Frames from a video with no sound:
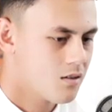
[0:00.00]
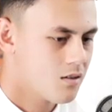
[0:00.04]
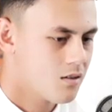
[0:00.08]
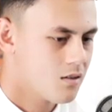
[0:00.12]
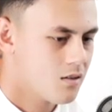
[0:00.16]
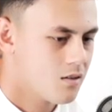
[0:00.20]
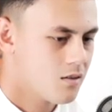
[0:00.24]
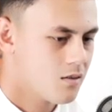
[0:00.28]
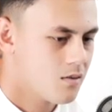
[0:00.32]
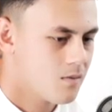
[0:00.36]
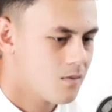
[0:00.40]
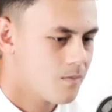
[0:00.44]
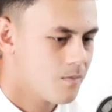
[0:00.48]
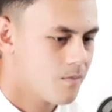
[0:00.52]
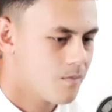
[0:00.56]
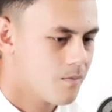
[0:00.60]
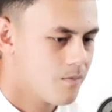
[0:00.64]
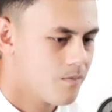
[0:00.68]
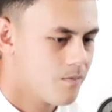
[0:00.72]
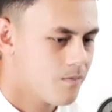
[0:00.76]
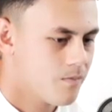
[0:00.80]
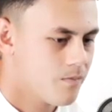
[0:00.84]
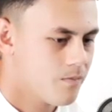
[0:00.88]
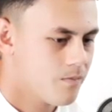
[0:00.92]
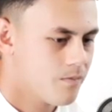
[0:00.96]

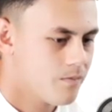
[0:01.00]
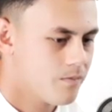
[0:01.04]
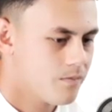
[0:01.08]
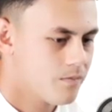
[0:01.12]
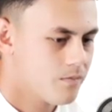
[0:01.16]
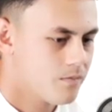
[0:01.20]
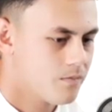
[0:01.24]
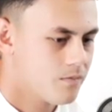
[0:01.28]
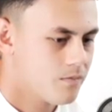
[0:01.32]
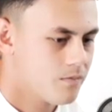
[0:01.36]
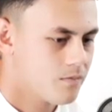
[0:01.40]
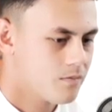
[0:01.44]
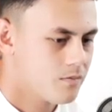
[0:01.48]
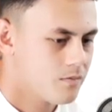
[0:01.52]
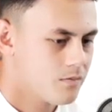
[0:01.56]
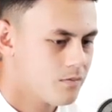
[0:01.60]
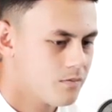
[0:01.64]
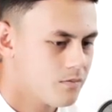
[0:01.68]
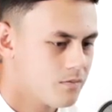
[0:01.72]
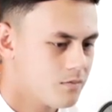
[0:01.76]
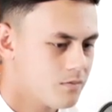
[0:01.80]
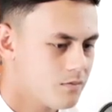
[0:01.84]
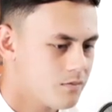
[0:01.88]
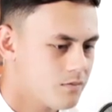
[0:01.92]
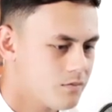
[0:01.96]

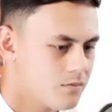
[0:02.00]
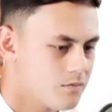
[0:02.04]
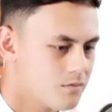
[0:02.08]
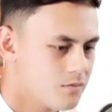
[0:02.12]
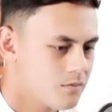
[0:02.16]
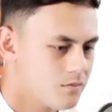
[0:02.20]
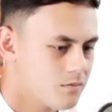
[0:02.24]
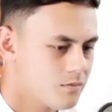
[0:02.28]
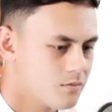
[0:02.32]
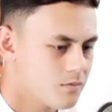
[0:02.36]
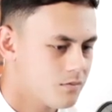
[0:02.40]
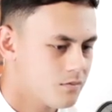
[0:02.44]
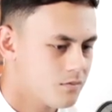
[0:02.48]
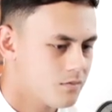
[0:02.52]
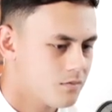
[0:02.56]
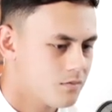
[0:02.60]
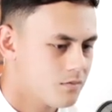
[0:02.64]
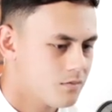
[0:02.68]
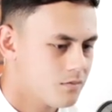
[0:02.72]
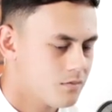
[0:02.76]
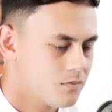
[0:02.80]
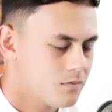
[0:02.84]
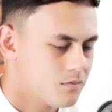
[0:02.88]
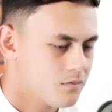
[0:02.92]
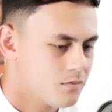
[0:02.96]
No words are spoken by the person on screen.